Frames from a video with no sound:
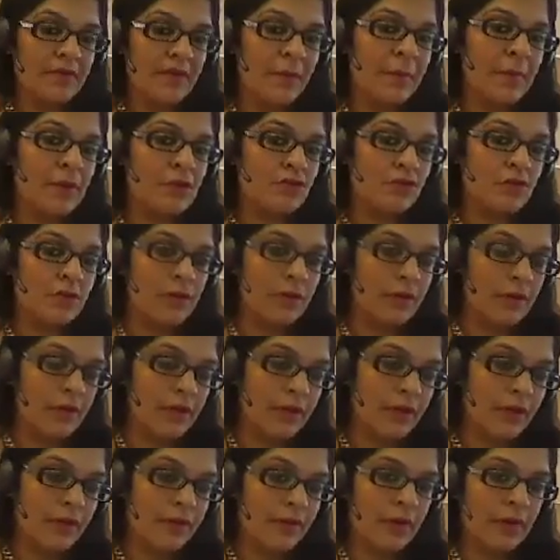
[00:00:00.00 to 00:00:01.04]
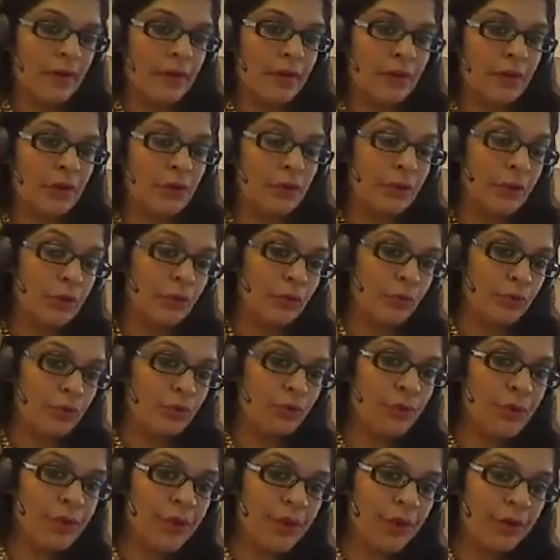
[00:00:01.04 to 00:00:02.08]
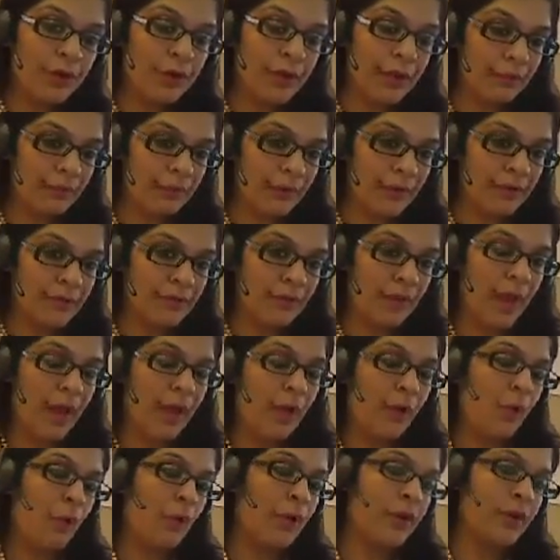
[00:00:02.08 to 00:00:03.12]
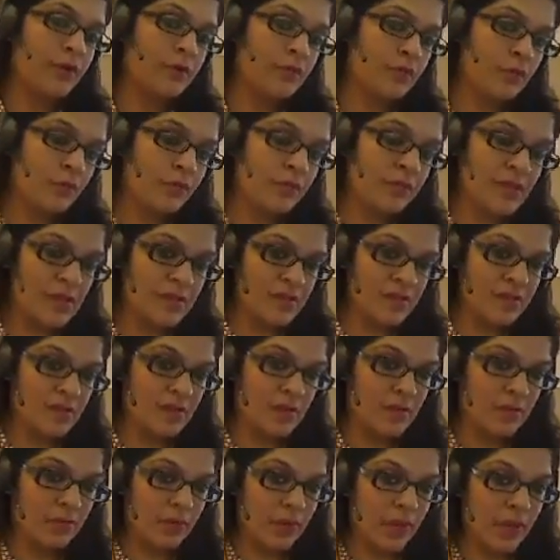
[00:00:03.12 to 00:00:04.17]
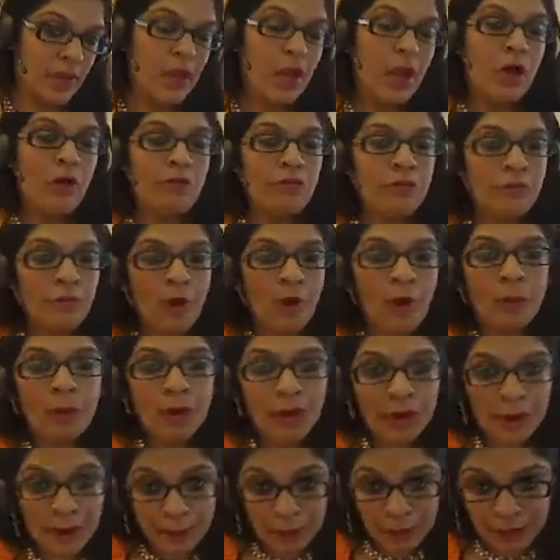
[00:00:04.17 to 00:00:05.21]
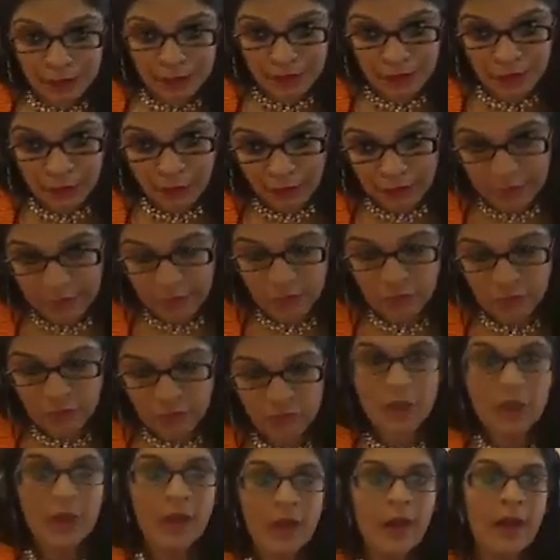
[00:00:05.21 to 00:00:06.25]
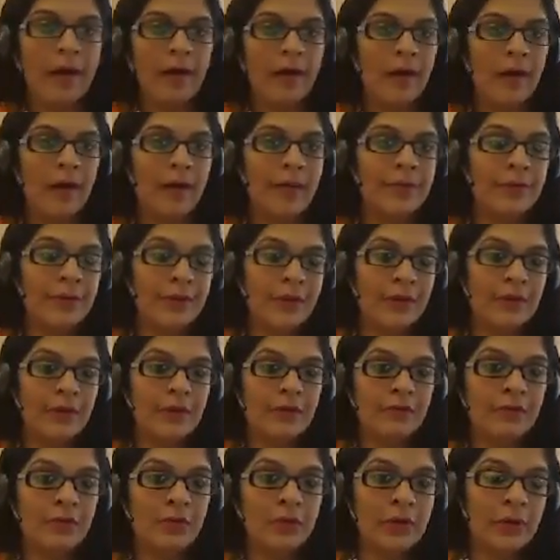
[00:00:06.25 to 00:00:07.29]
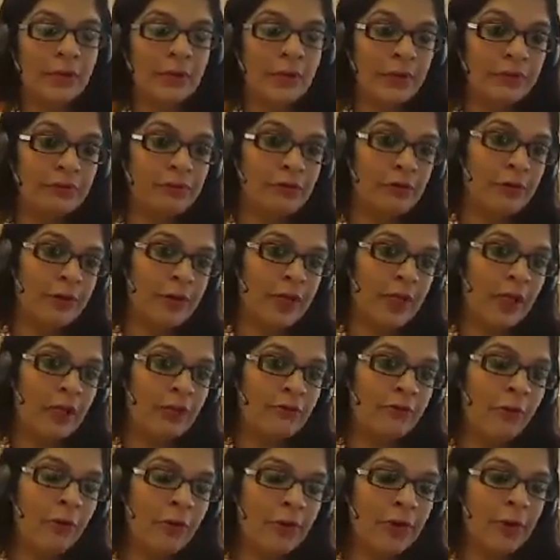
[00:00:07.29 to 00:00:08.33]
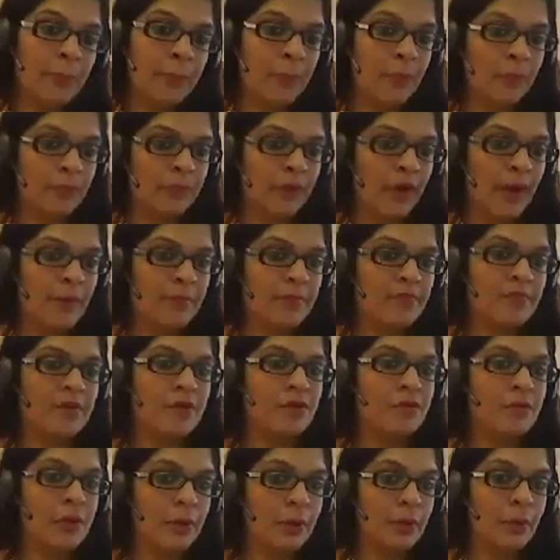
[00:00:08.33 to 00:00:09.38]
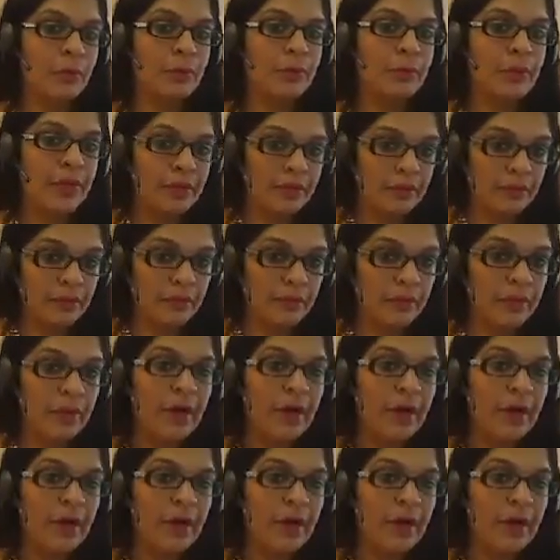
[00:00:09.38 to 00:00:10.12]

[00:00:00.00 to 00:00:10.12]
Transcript: mentioned earlier, you can do 2-year degrees or an associate's degree from a community college. If you're looking at 4-year programs, then you can go to either